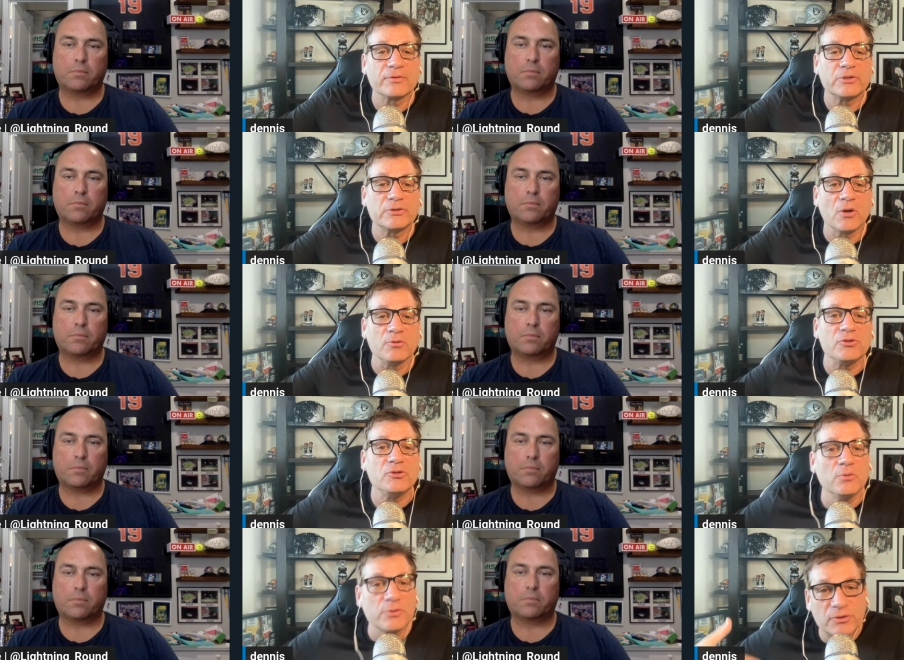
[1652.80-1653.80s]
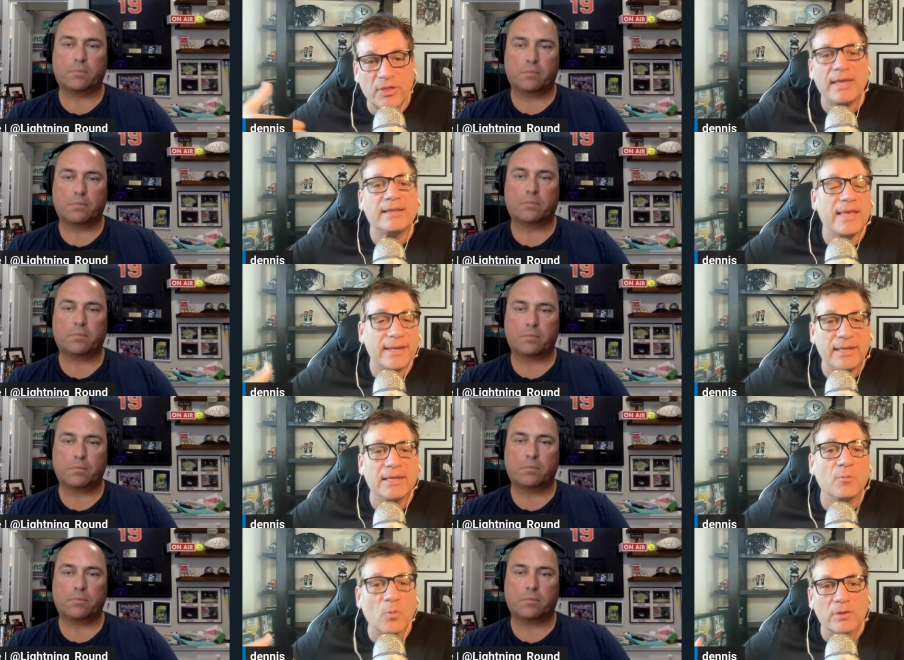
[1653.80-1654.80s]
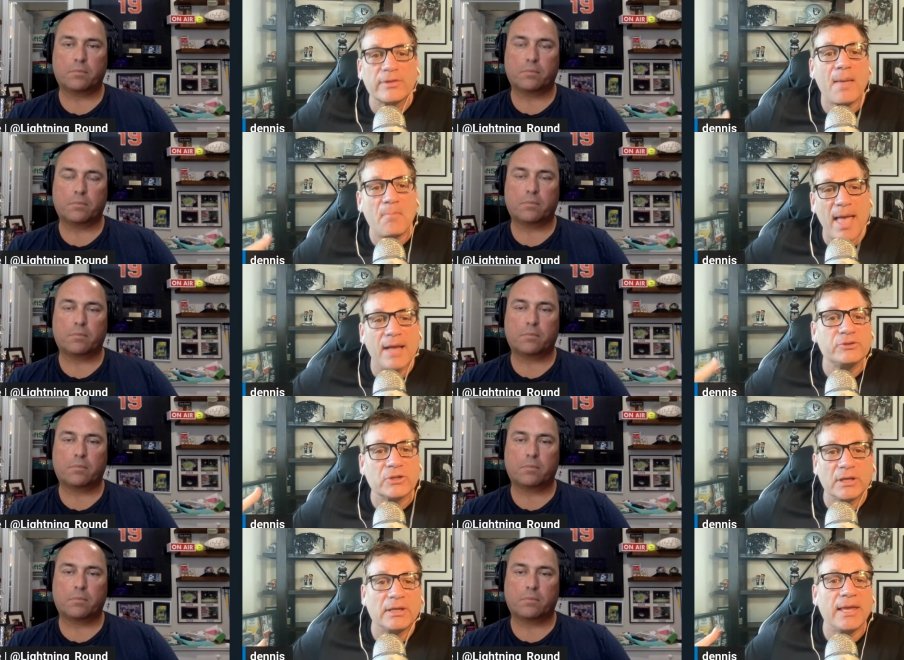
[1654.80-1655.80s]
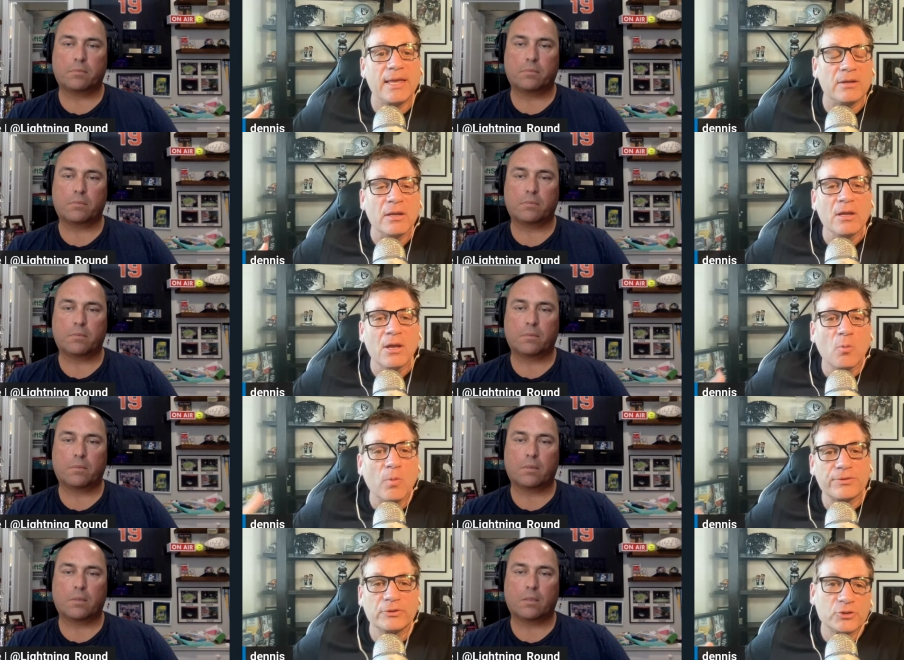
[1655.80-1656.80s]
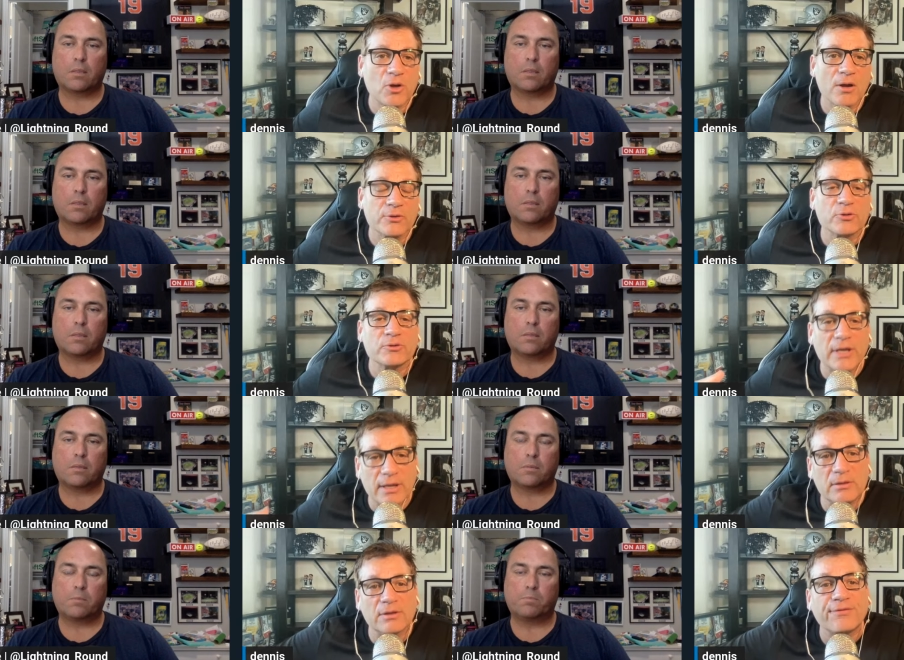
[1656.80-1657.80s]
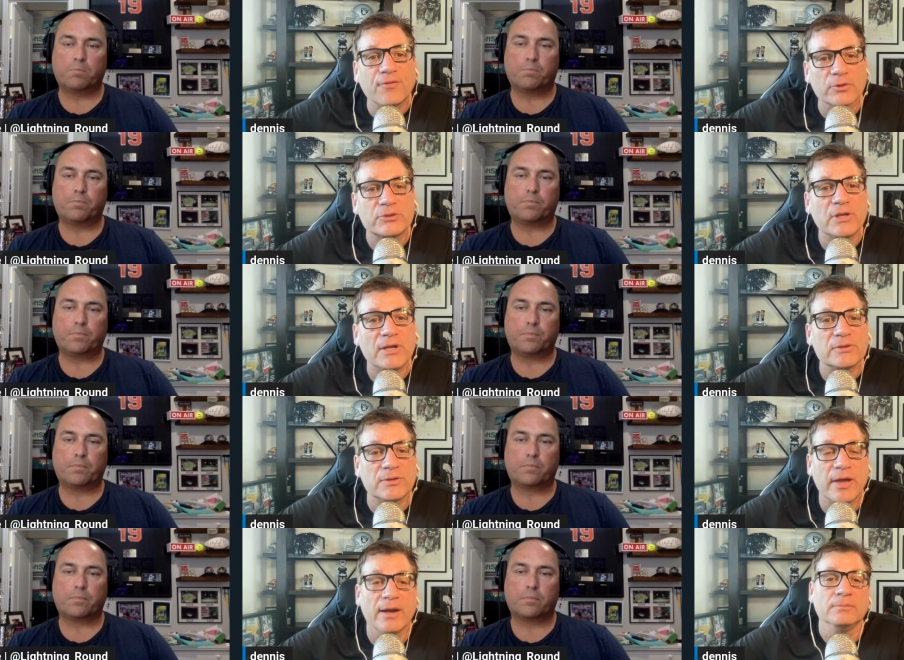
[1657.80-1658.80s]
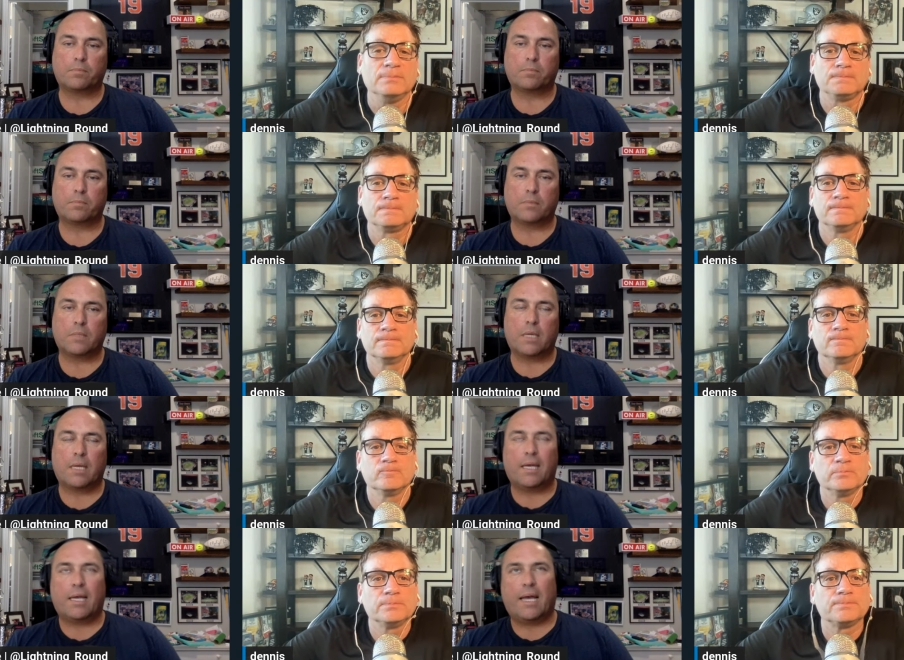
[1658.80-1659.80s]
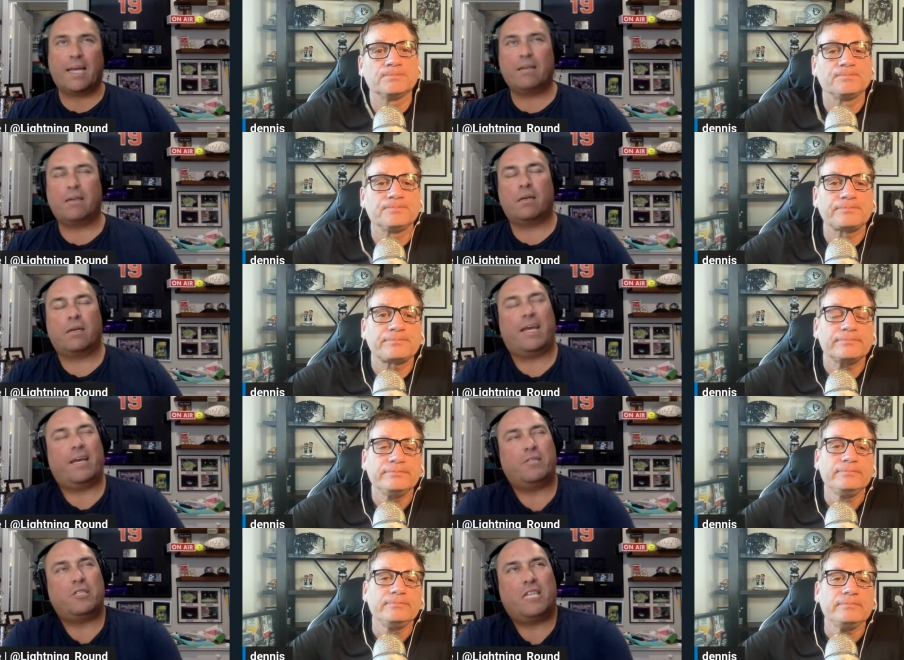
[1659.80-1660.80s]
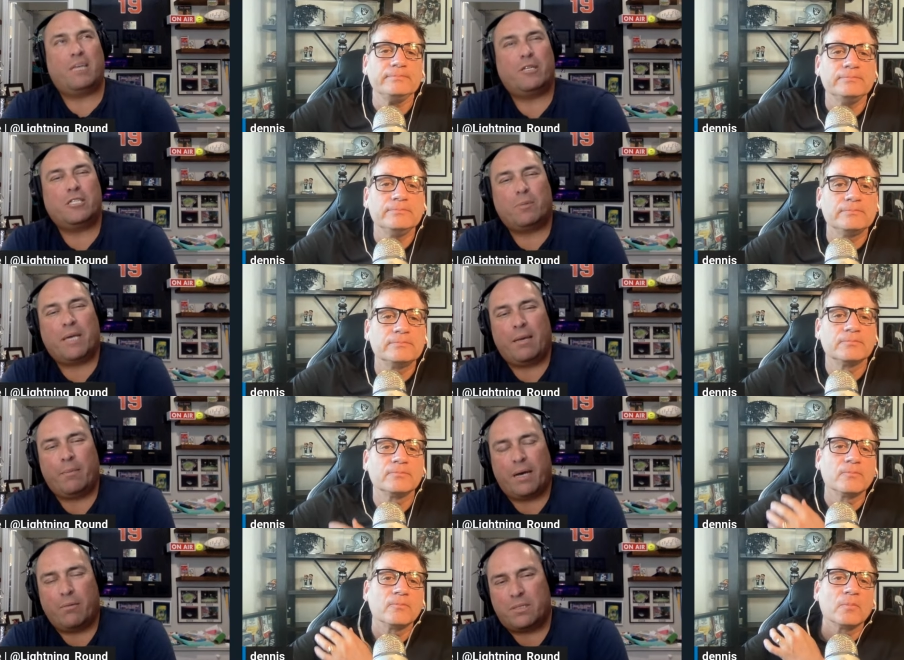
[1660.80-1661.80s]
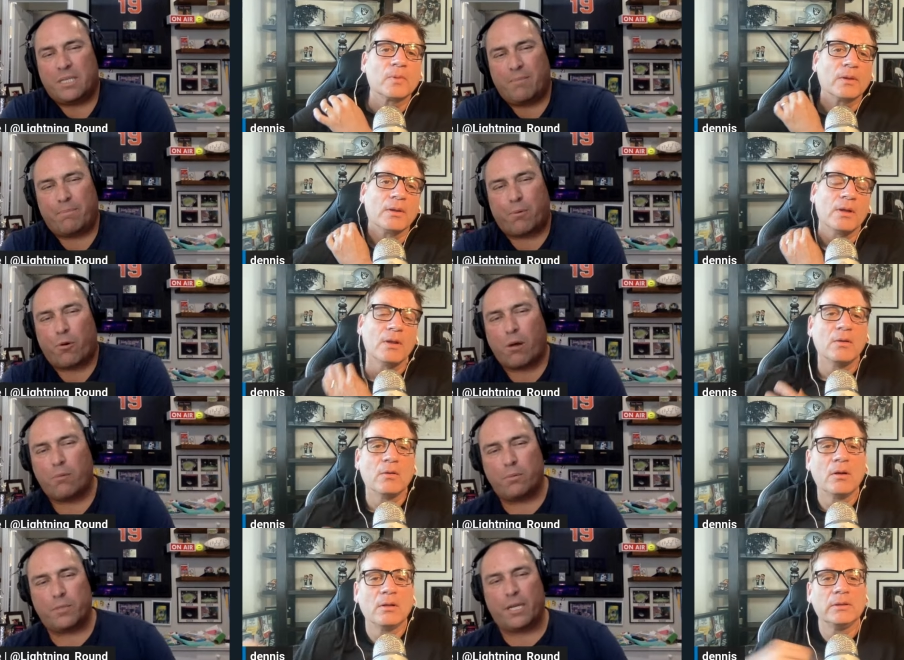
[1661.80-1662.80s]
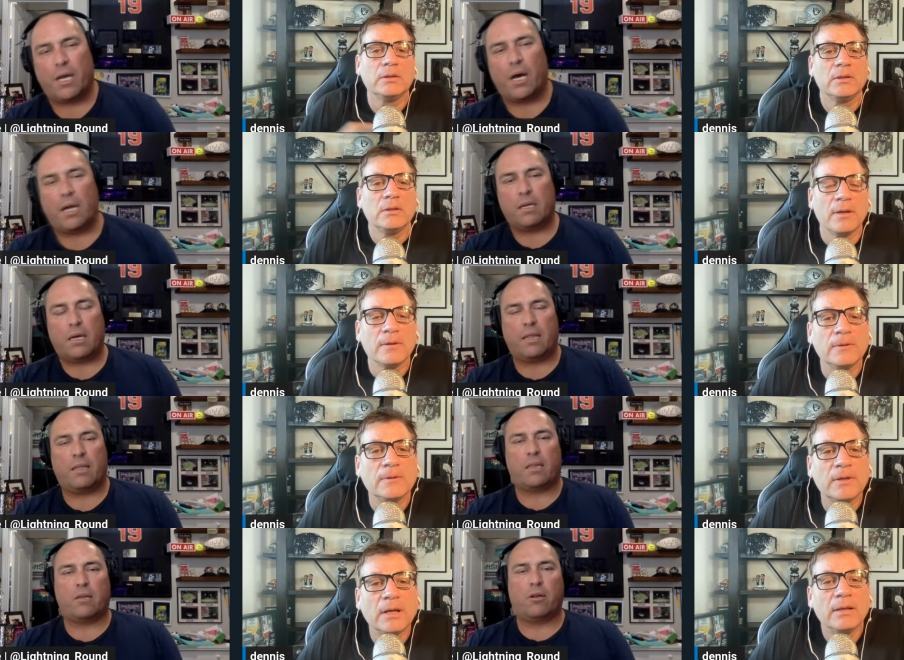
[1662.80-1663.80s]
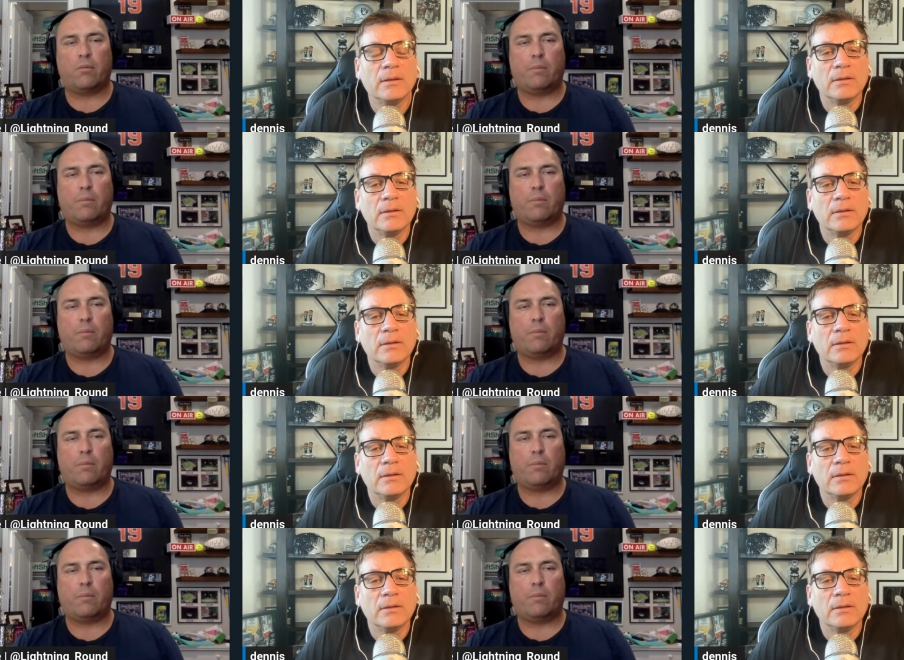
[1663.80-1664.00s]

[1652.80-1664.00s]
Speaker 1: Francisco. Do you think that he can work that magic again with the Chargers in this first season
Speaker 2: there? And uh, an AFC Championship game, I would say probably not. I think they're going to be